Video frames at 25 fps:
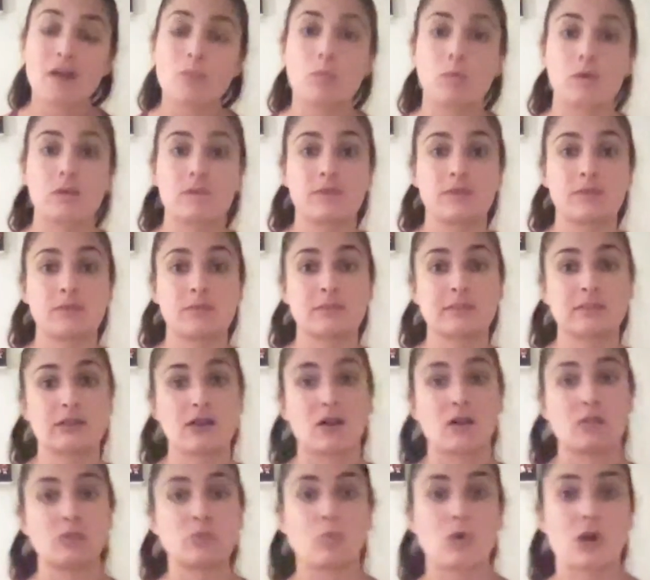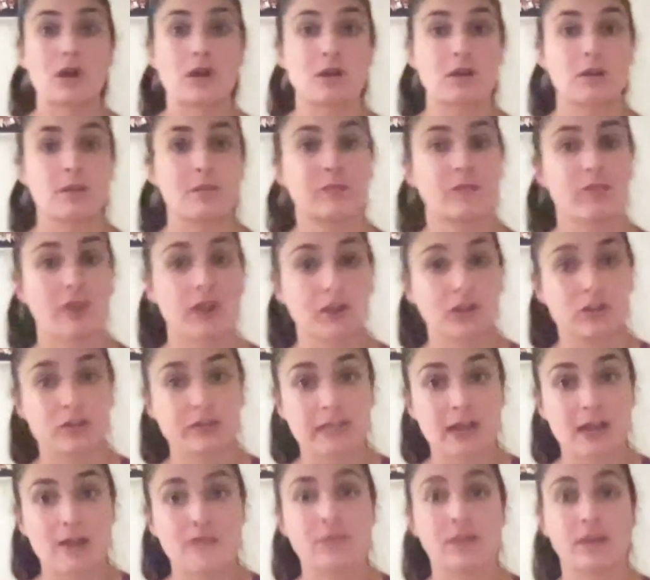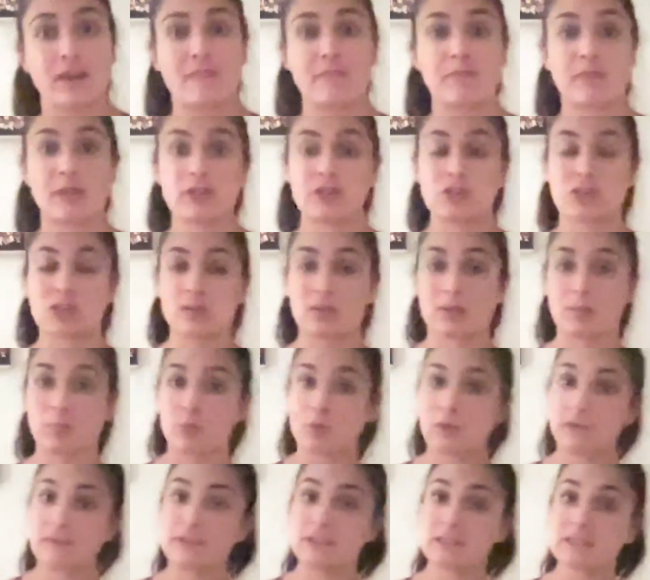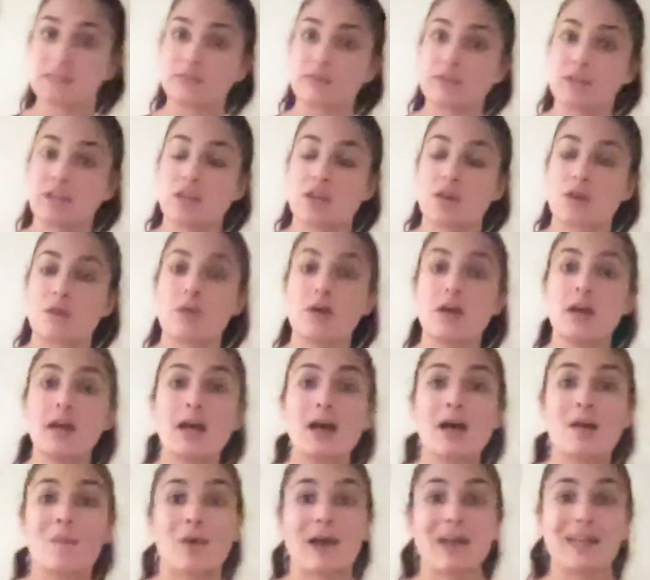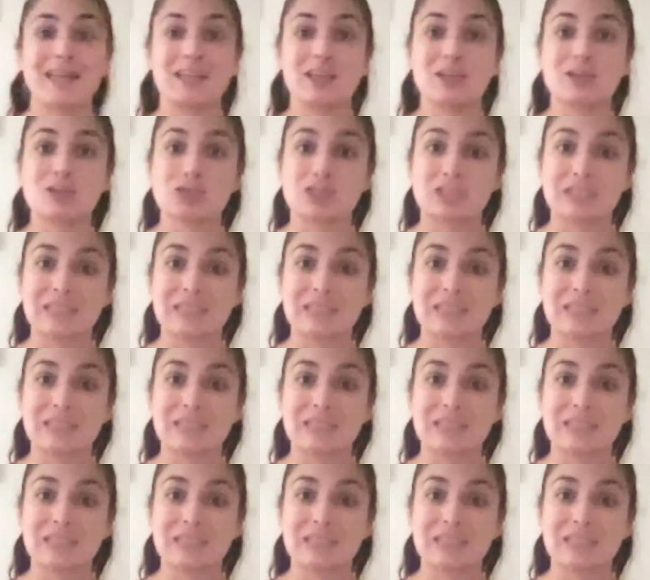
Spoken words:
One of them is called Water Up, Fire Down, that I've mentioned in the previous video by Ilchi